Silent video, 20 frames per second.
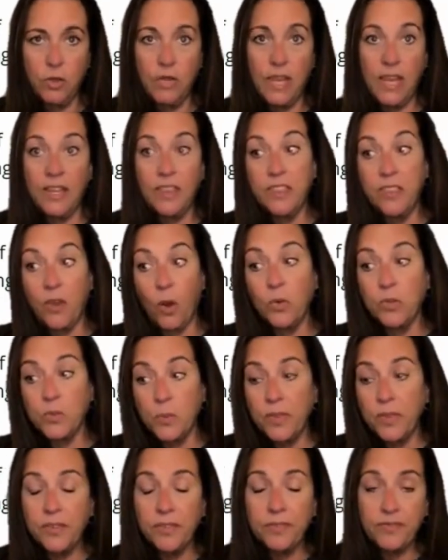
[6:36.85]
okay,
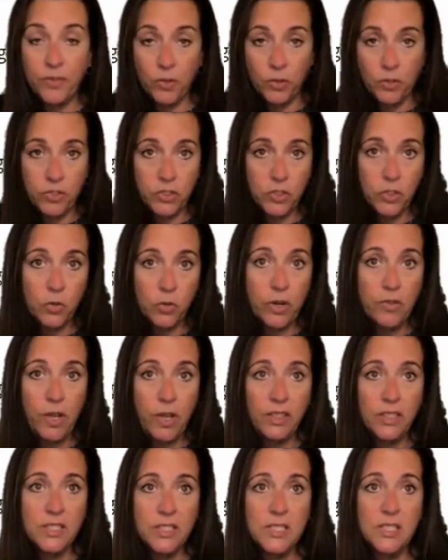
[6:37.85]
those with a first-degree
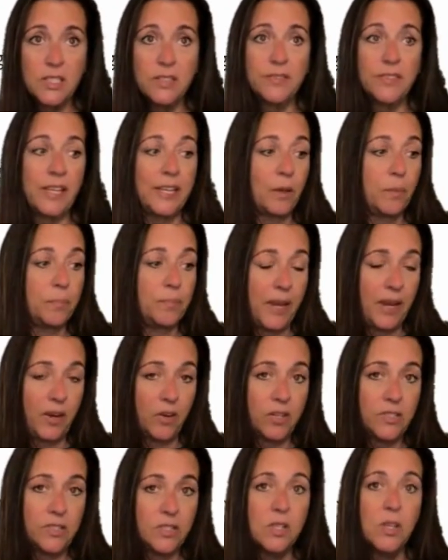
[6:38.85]
relative, like a
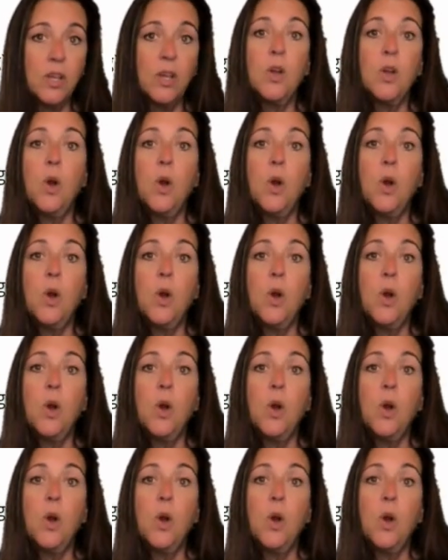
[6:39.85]
parent